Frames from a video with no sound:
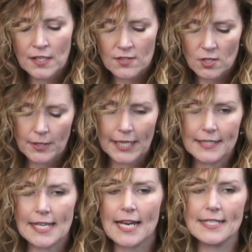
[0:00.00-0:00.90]
So we're going to
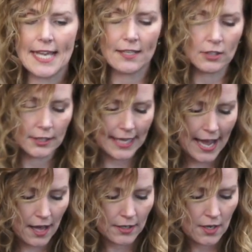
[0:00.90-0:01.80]
kind of take a look
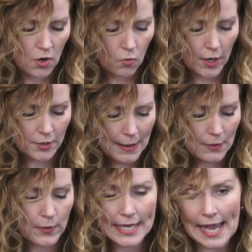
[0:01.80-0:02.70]
at what are my
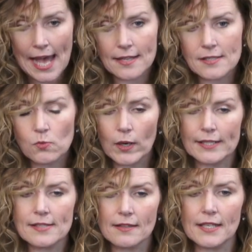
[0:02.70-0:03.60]
weak ends, what
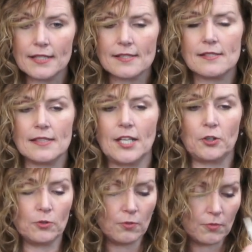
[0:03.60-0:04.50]
is it that's, you
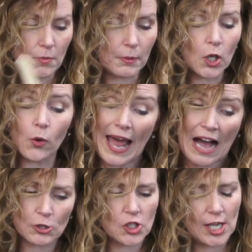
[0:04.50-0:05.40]
know, the blown
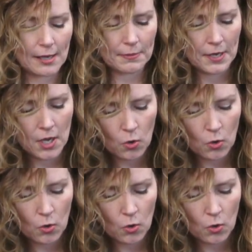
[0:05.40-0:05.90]
out shape,